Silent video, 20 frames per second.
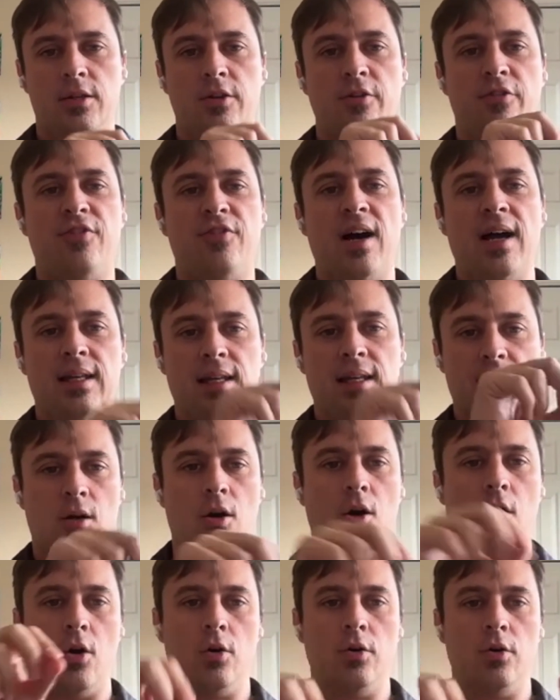defining
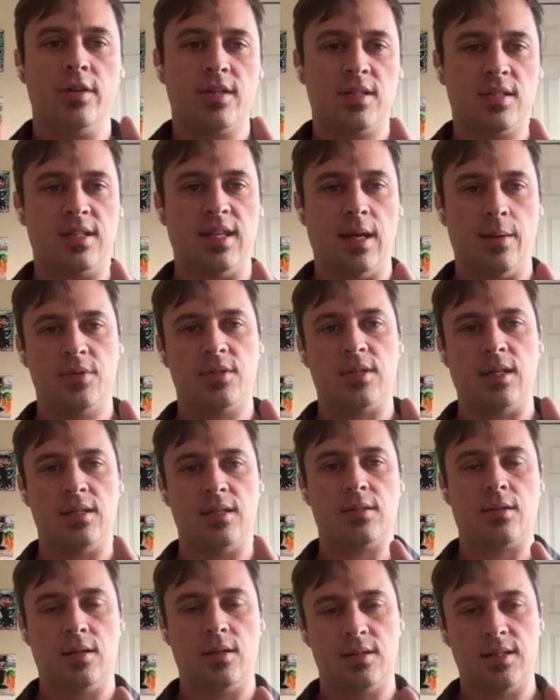all the steps that
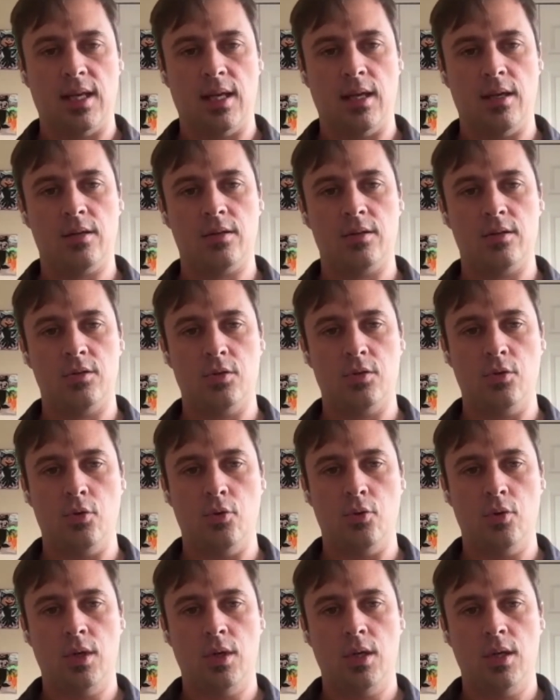it's going to take
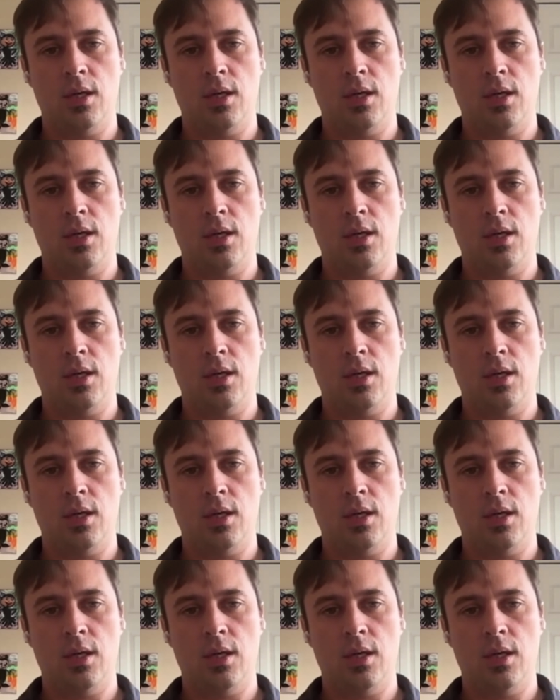to